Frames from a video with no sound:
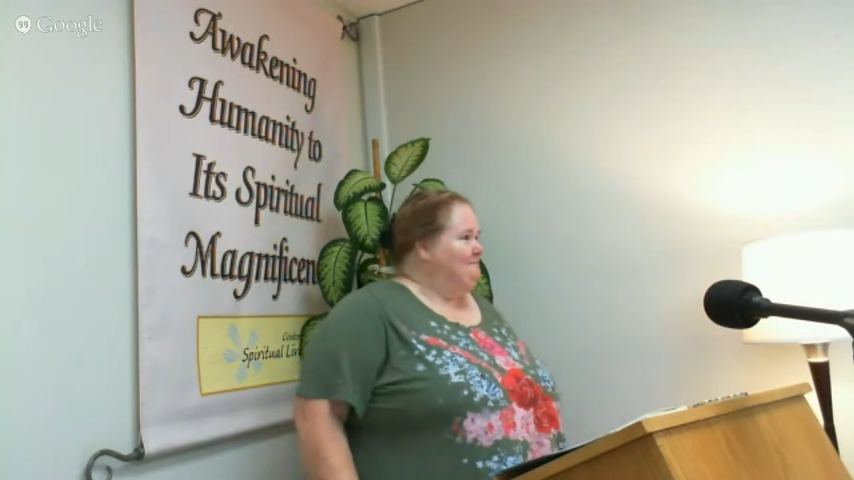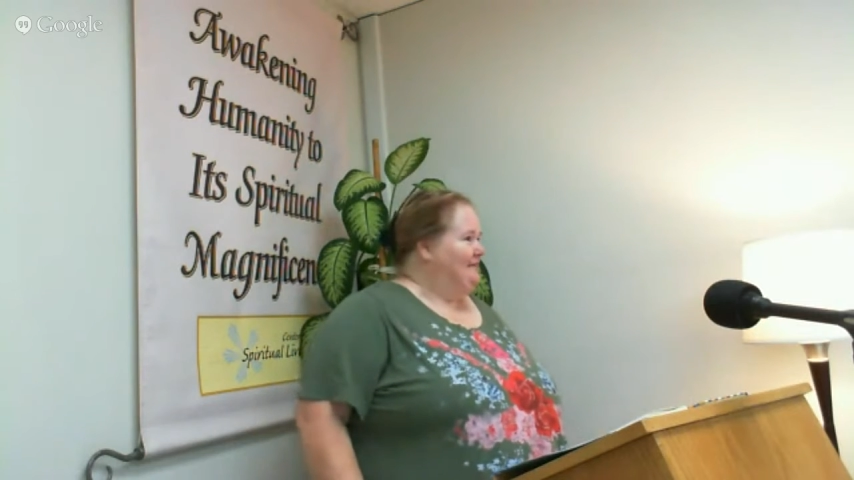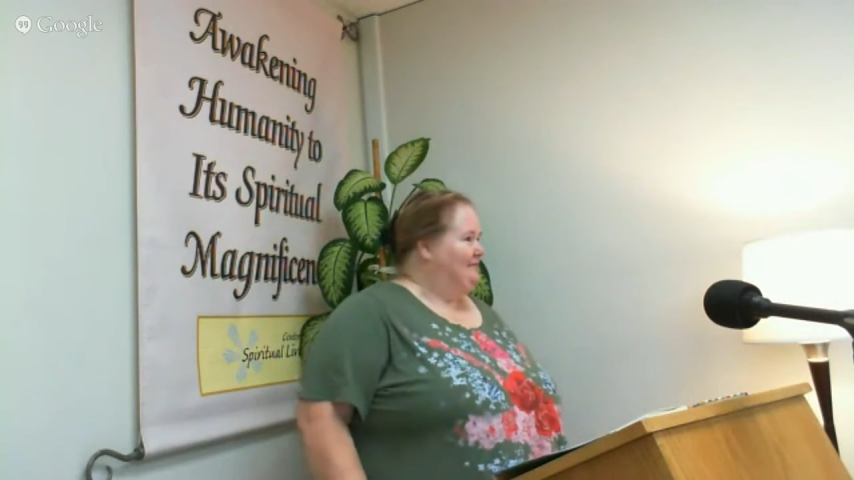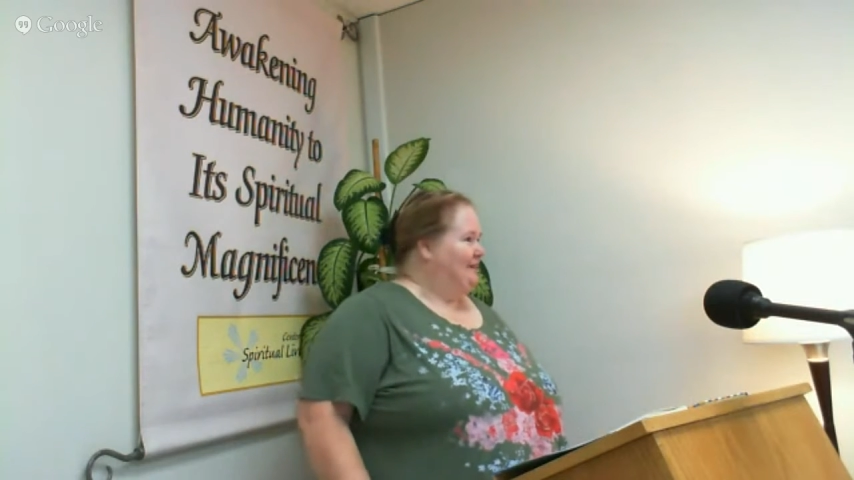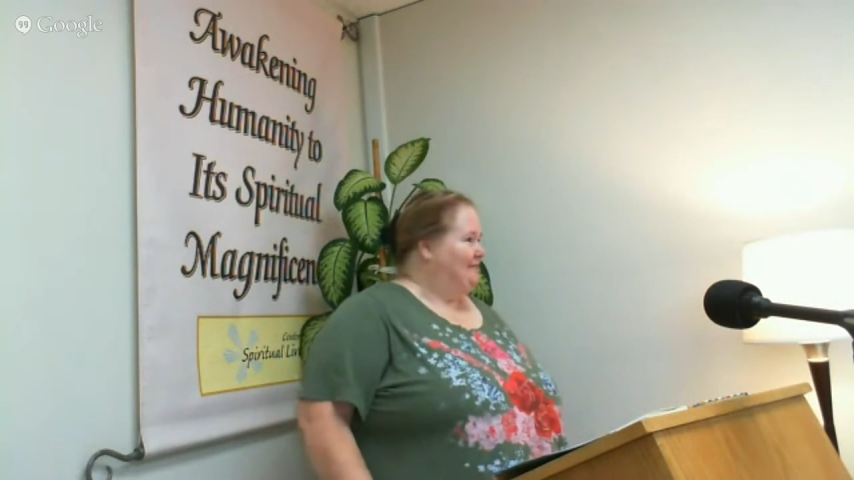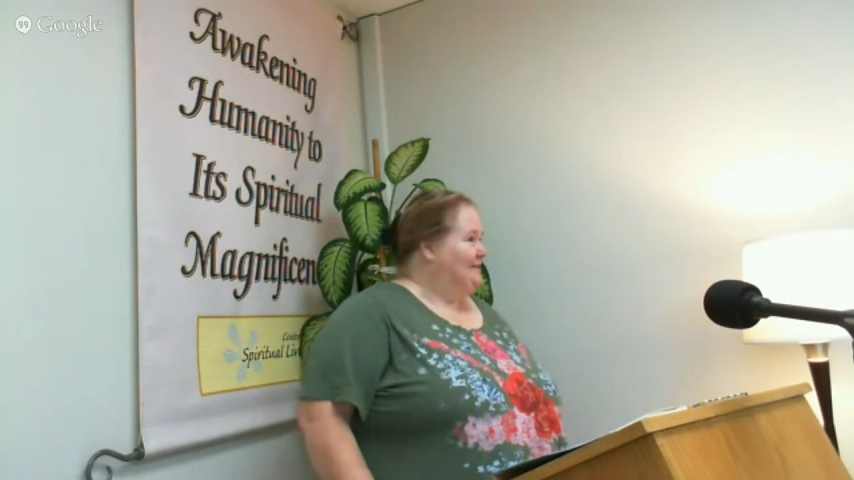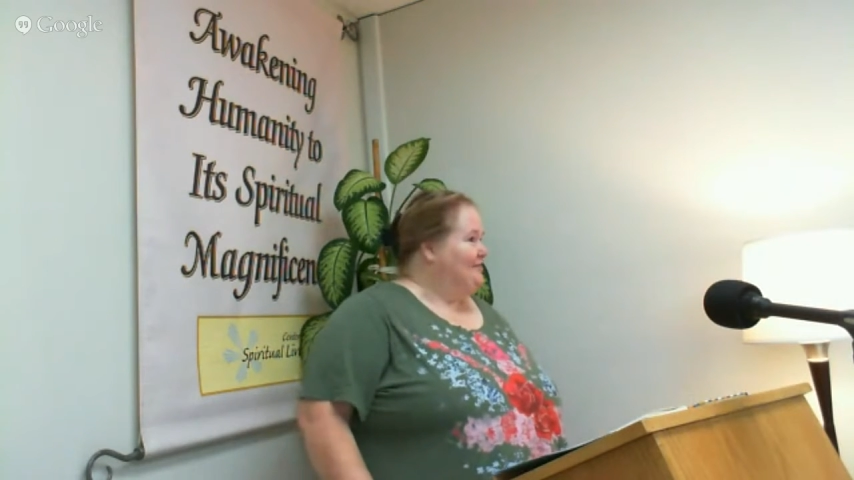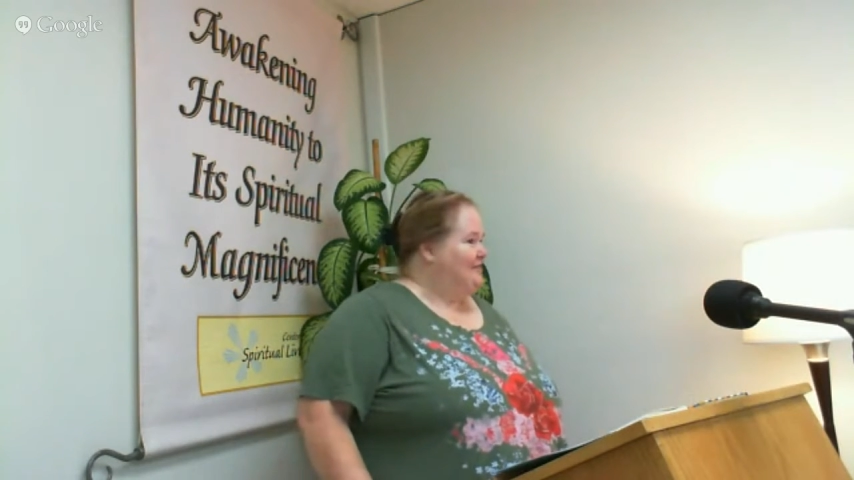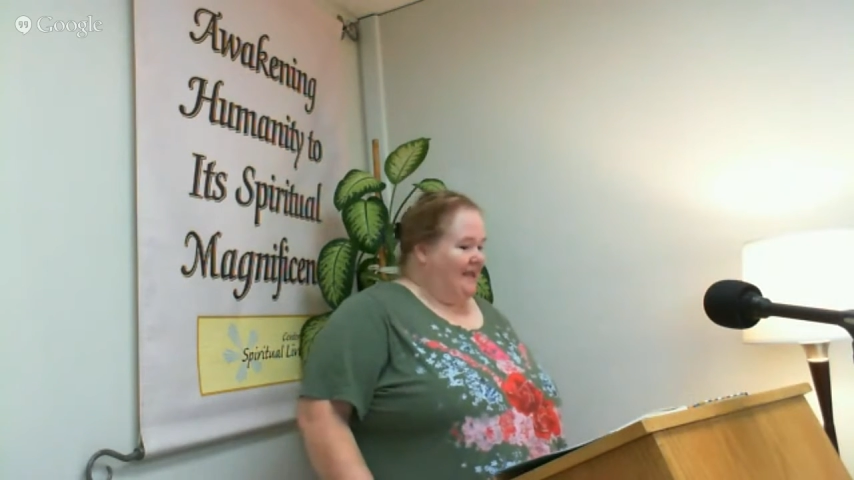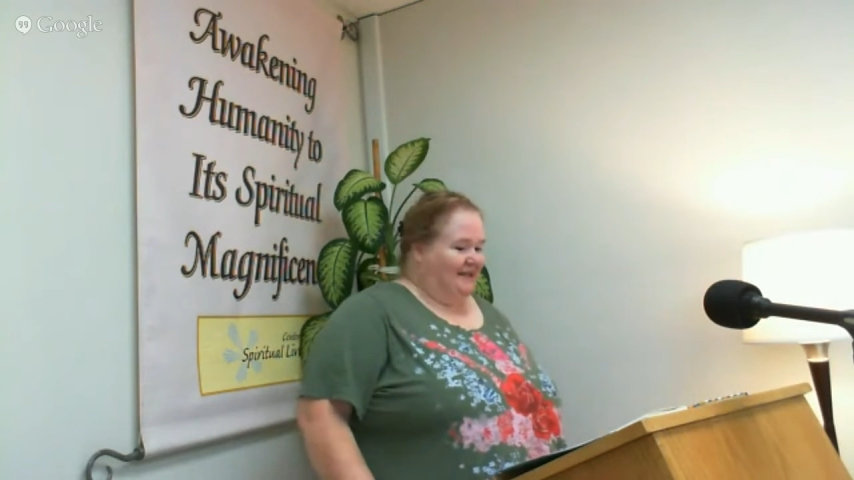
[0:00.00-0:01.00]
My
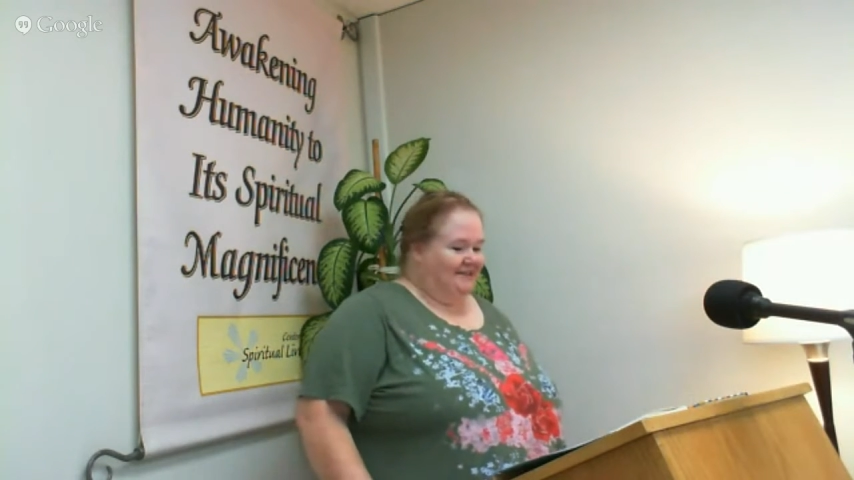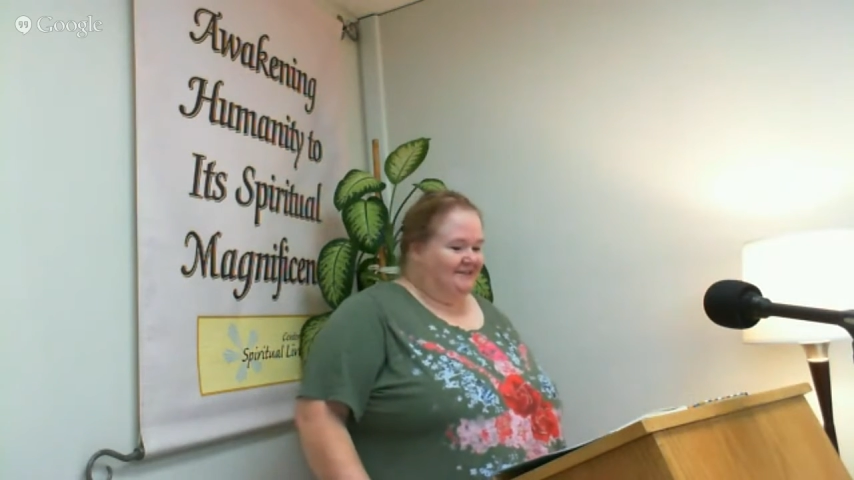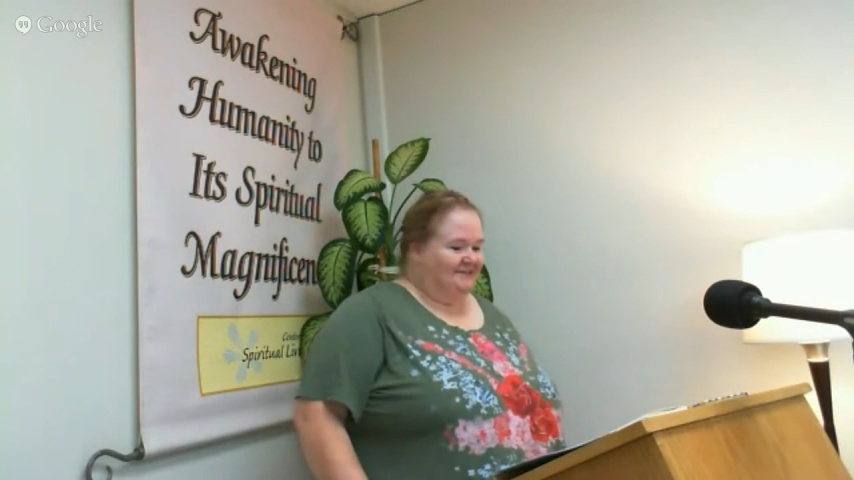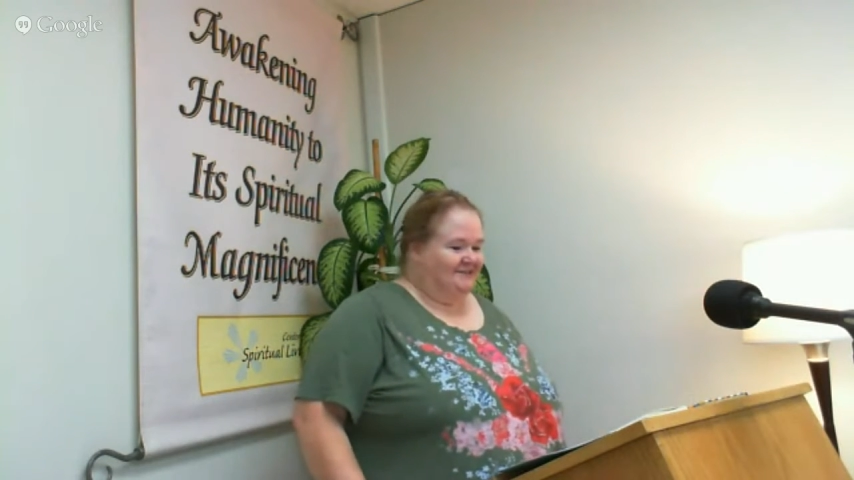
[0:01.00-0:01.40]
favorite thing.